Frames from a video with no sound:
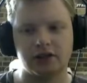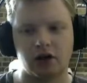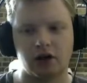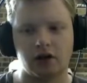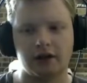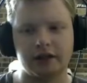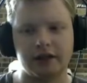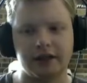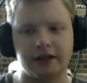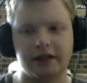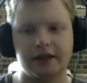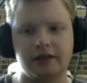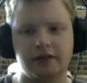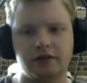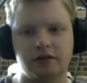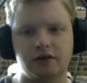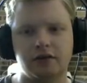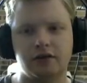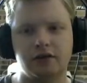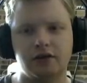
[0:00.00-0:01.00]
I need
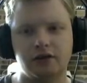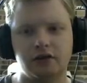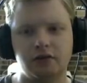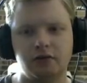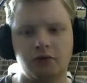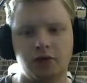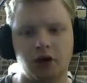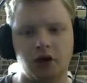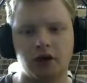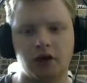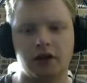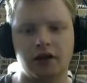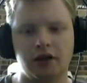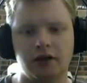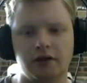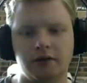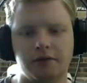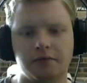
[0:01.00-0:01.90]
for them either.